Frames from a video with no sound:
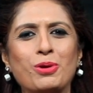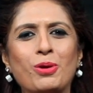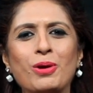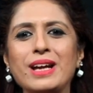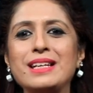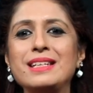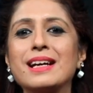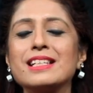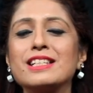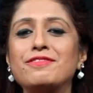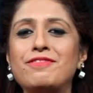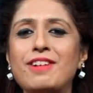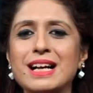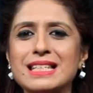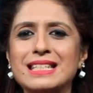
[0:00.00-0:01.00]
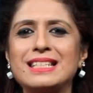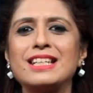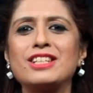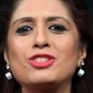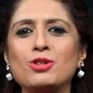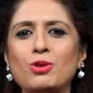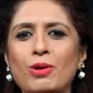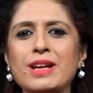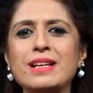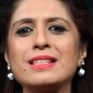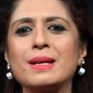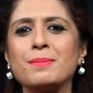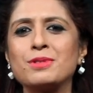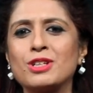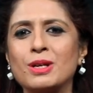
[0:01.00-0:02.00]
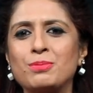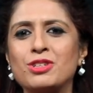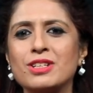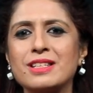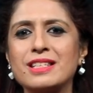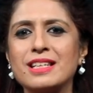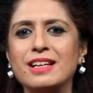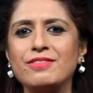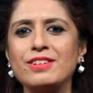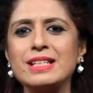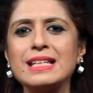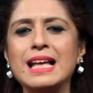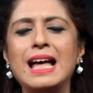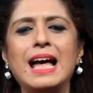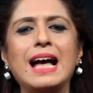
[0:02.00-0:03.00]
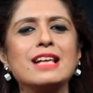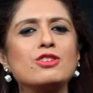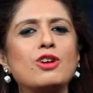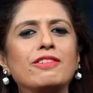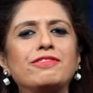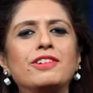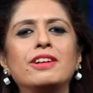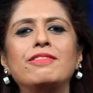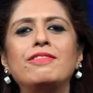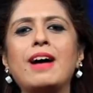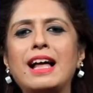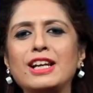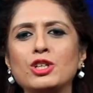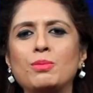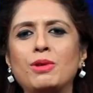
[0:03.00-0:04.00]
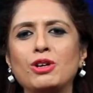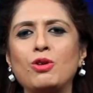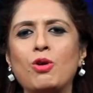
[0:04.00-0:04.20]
Pro, India's fastest growing subscription service, has offered valuable